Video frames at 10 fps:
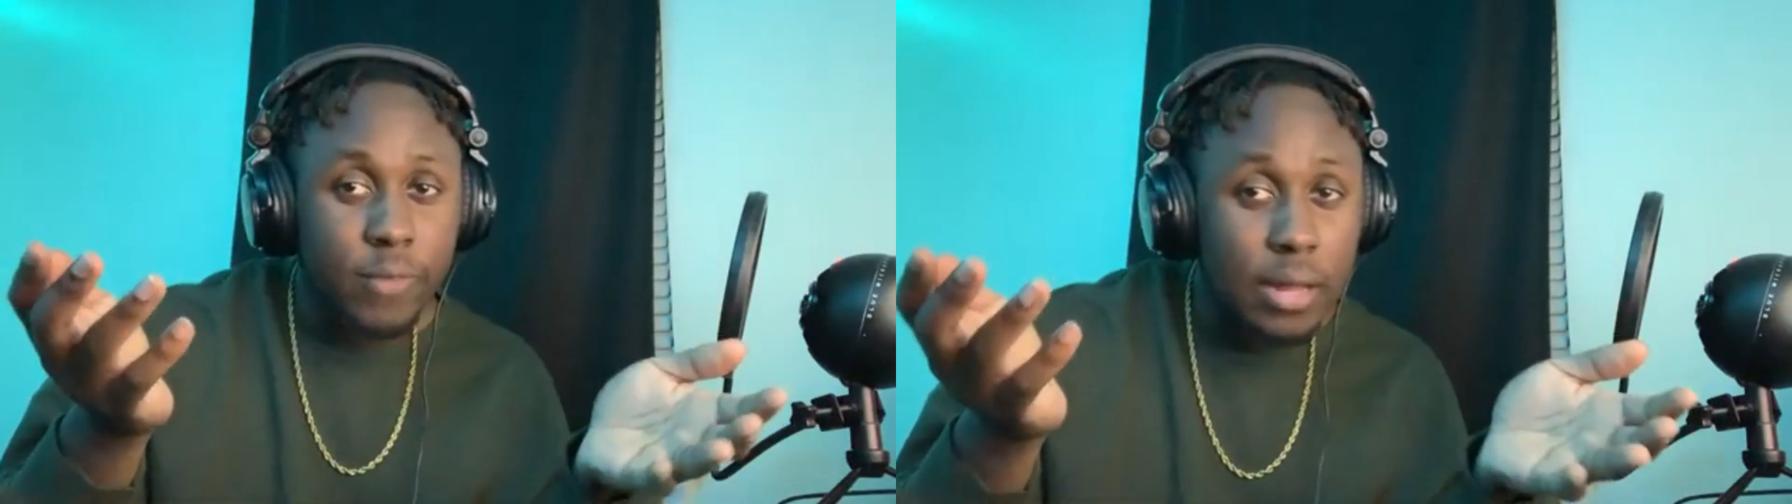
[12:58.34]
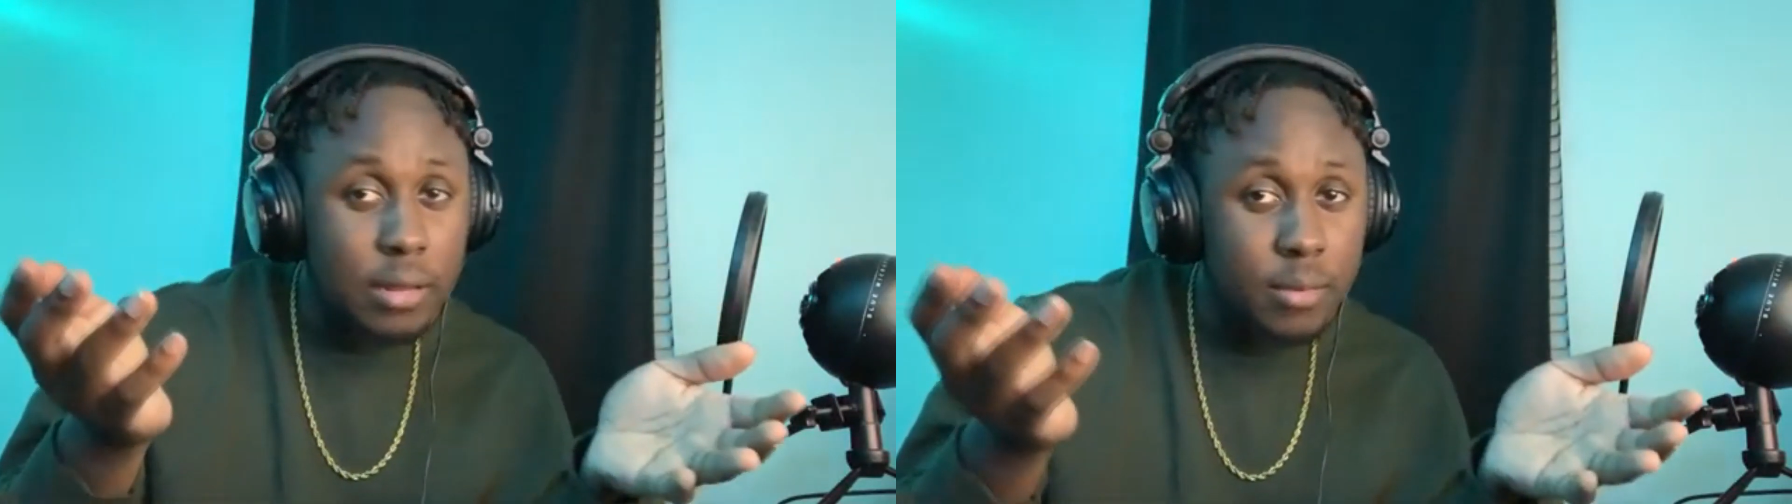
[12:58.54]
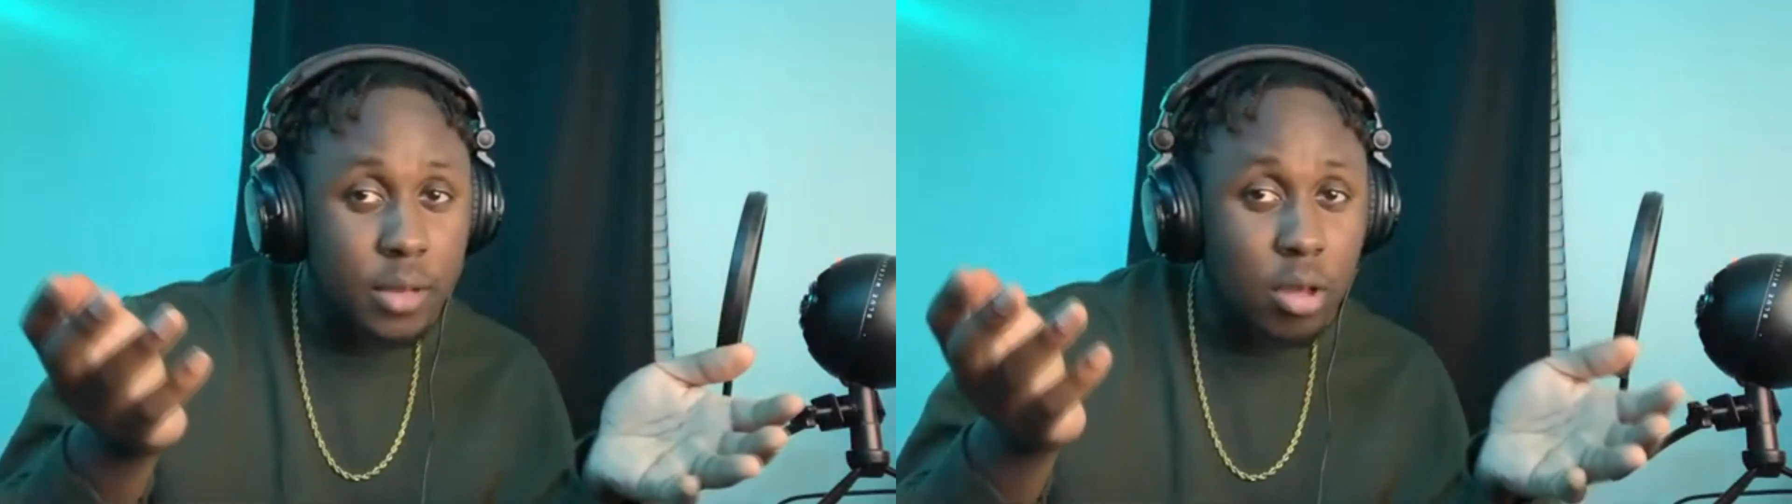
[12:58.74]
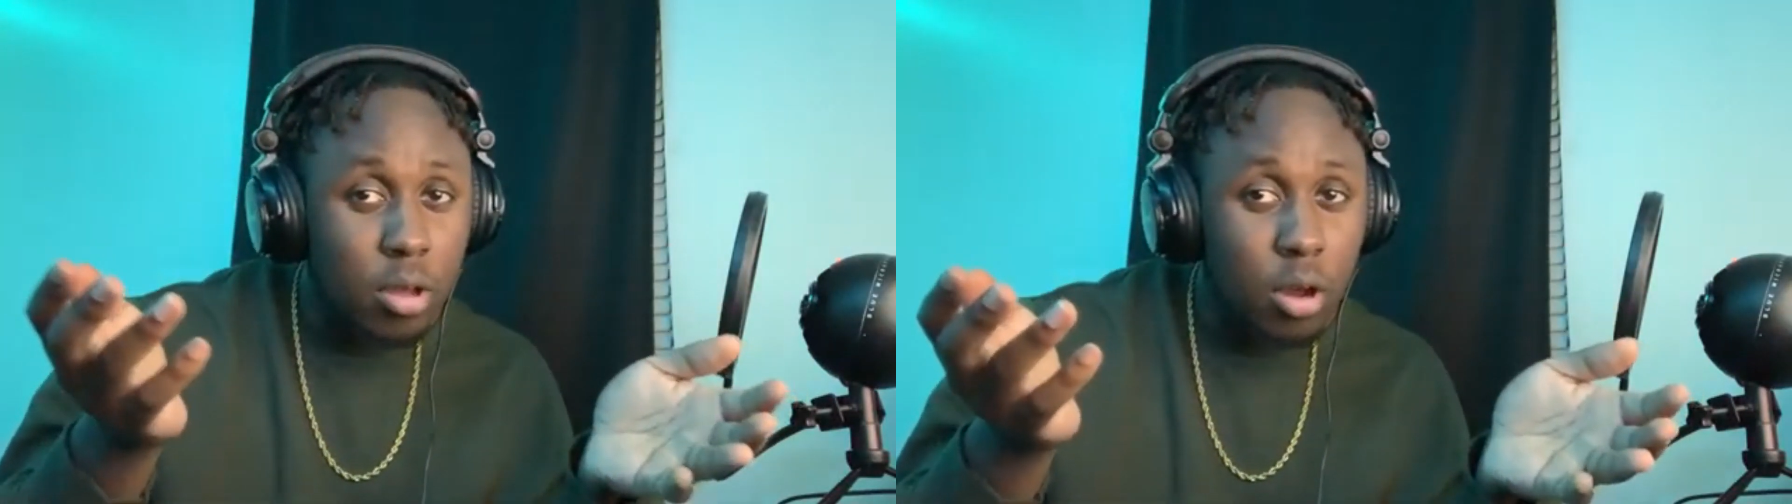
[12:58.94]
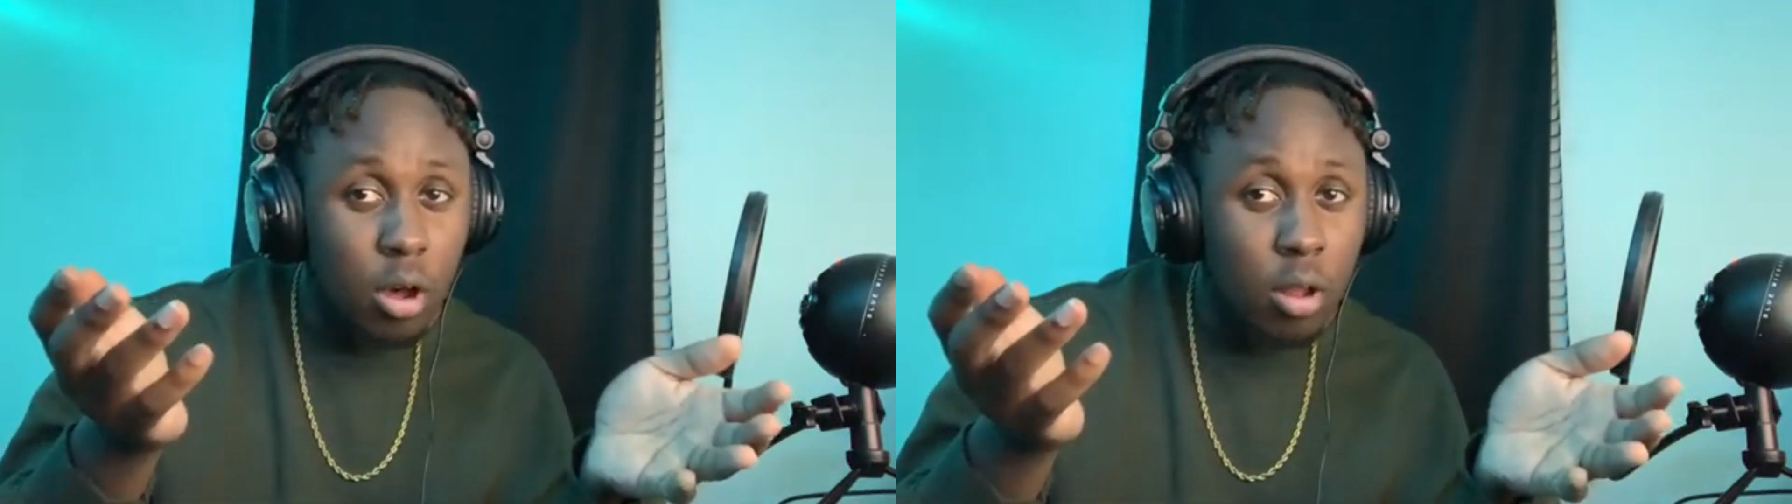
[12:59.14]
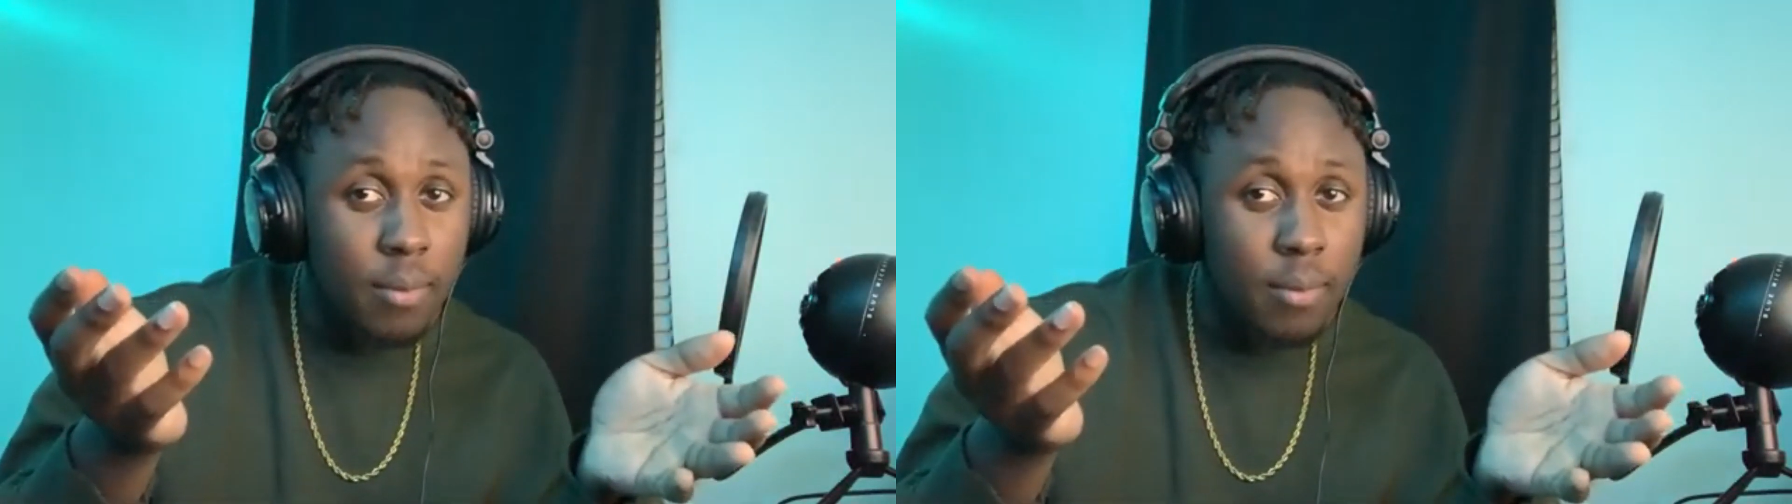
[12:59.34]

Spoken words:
Follow me on all